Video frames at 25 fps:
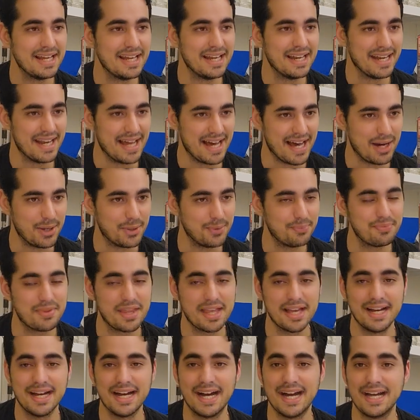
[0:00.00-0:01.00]
Now,
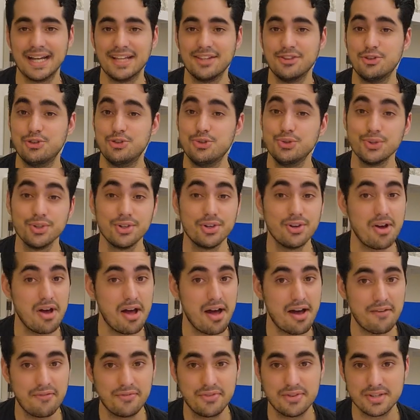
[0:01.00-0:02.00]
I do not
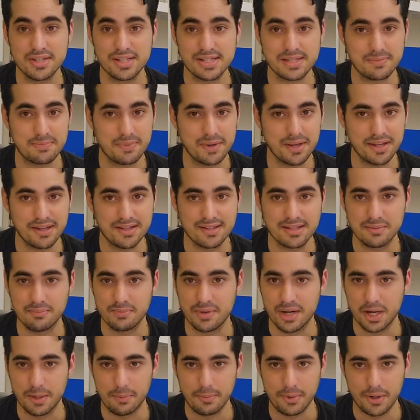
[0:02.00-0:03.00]
have the space in
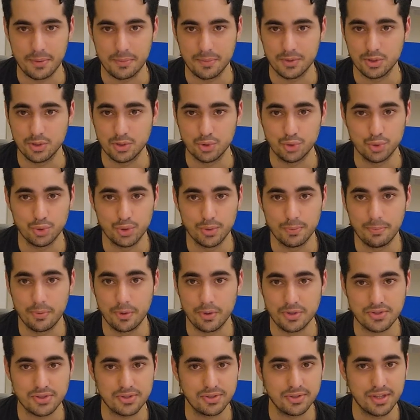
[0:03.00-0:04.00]
my apartment to do a
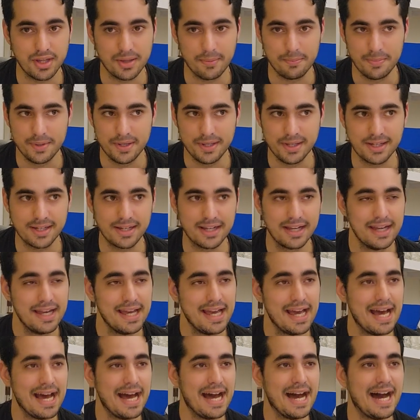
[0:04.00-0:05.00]
puzzle that big.
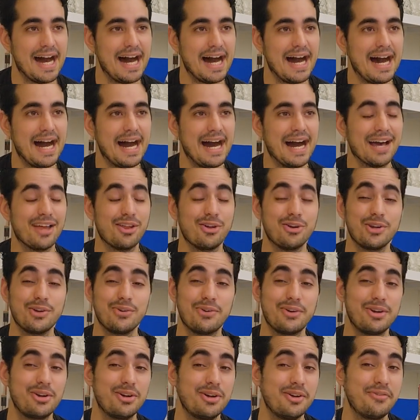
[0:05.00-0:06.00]
I don't
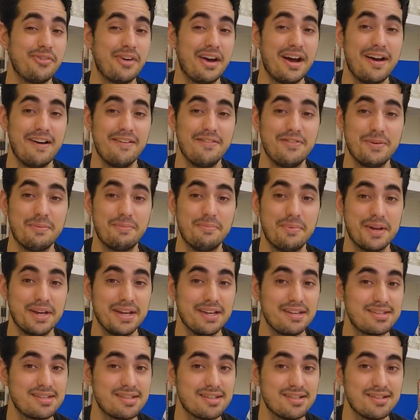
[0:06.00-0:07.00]
even know if I have the
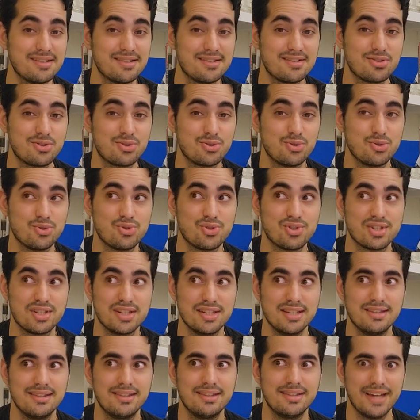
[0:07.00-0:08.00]
patience to
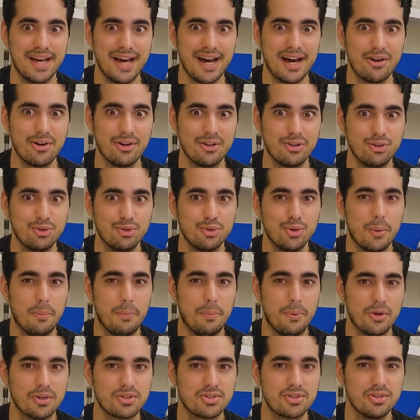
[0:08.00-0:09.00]
sit down and do a
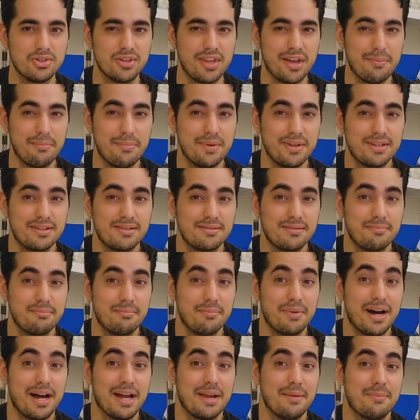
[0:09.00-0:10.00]
puzzle that big
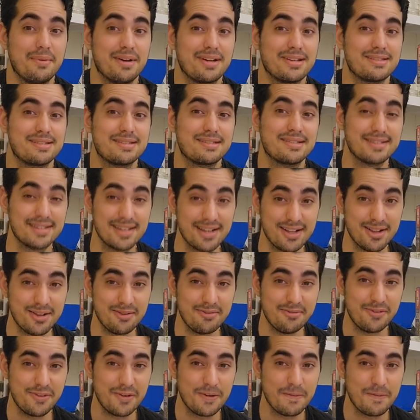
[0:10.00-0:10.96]
by myself.